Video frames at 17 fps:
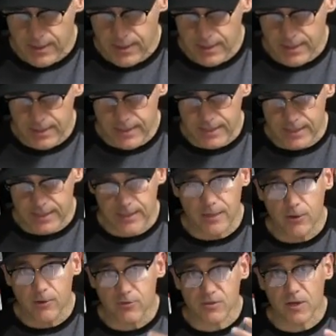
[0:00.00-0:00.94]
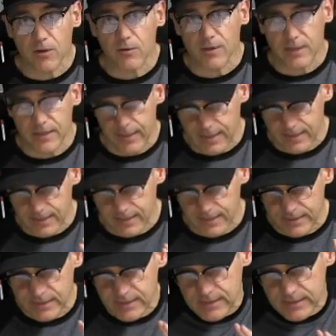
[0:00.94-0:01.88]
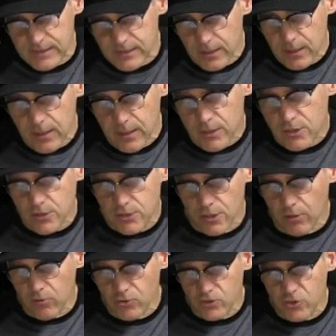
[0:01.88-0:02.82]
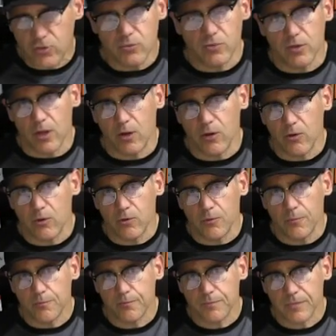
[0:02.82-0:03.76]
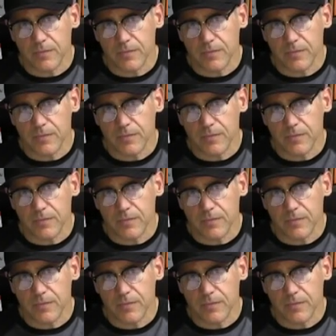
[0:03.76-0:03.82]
He goes on, he says, don't you